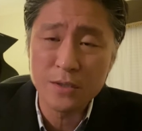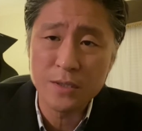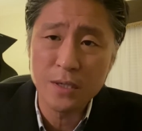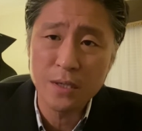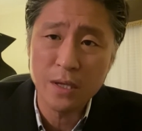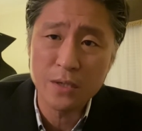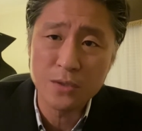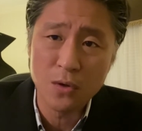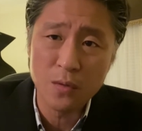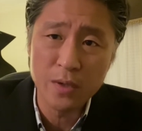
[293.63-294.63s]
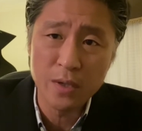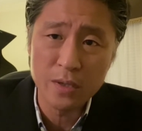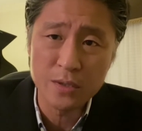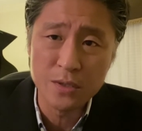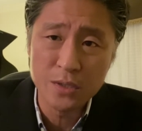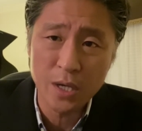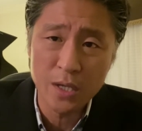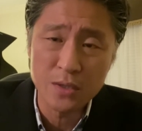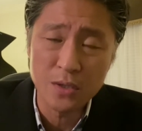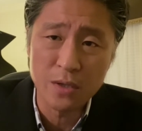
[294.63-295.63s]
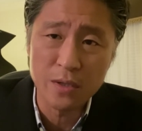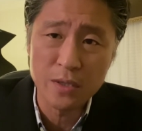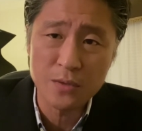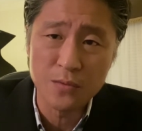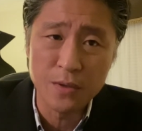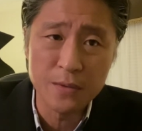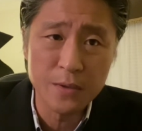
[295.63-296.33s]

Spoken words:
see there's going to be a little chance on this one.